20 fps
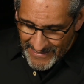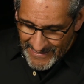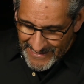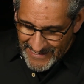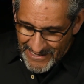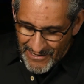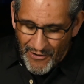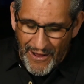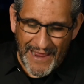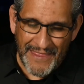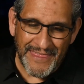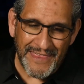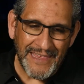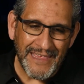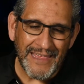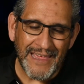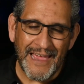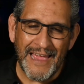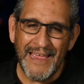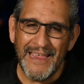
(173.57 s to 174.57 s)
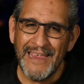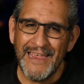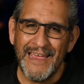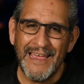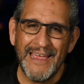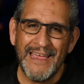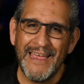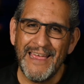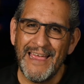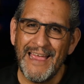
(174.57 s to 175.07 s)
I think
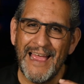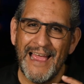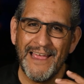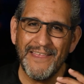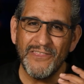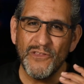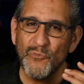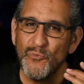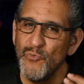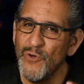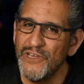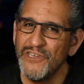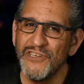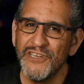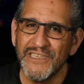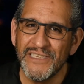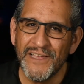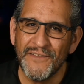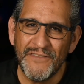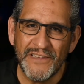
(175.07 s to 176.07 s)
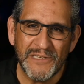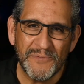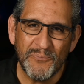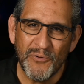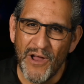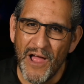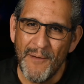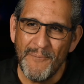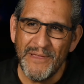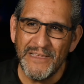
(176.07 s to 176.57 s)
the riches of His
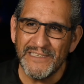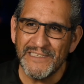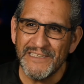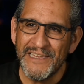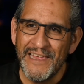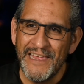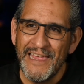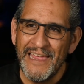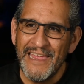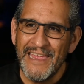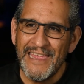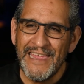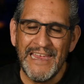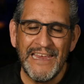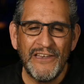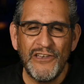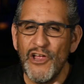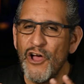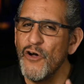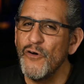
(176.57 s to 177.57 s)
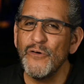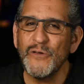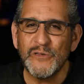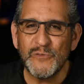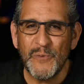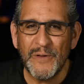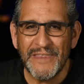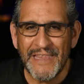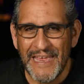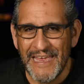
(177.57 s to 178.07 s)
promise, He
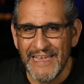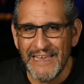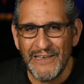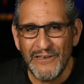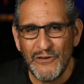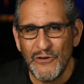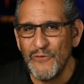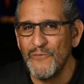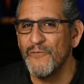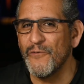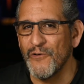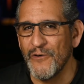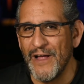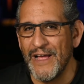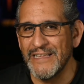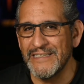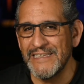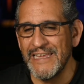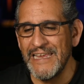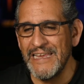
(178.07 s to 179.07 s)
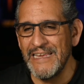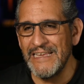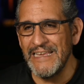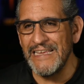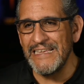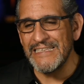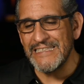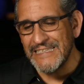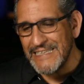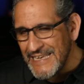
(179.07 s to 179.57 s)
knows what they can do for us.
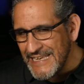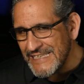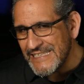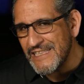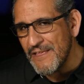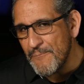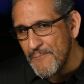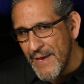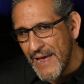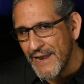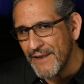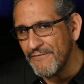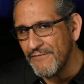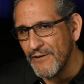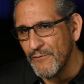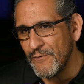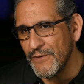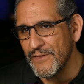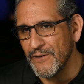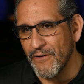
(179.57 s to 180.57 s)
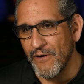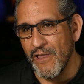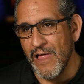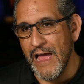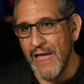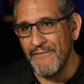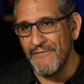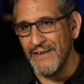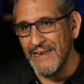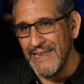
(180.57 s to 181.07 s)
He sees the benefit within our
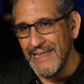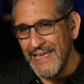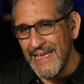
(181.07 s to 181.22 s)
life, and He